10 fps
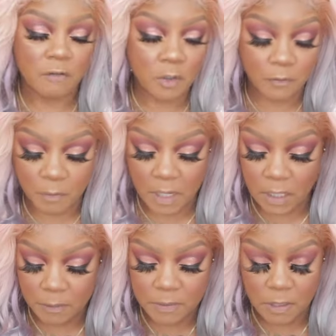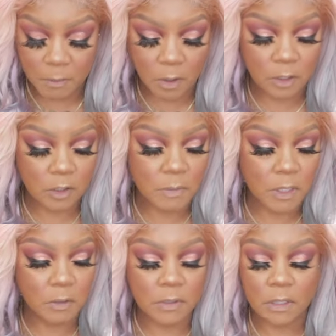So for my lips, I'm going to be
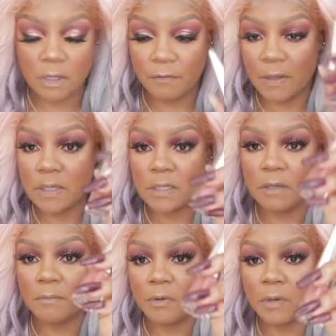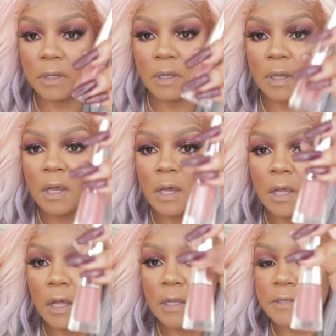using the Fenty Beauty
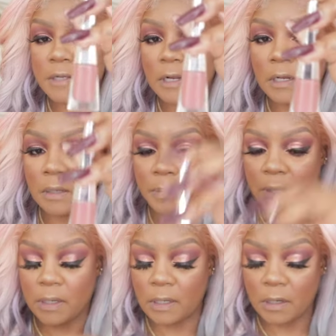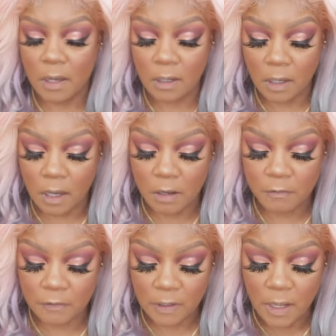Stunner Lip Paint in
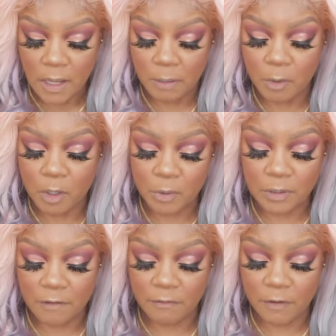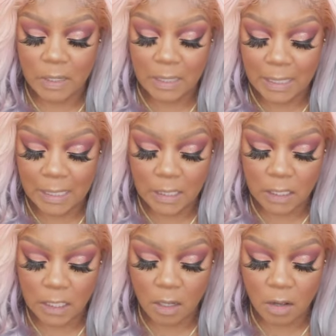Uncuffed. And I'm going to put that very
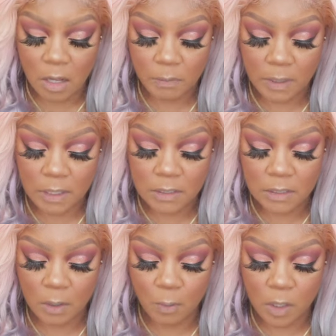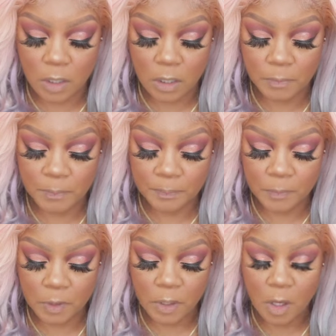lightly on because I want to
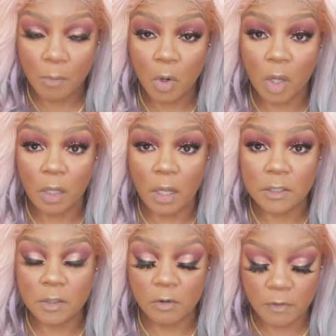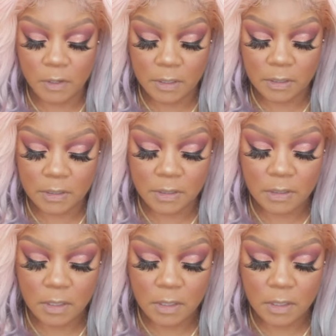put gloss over this.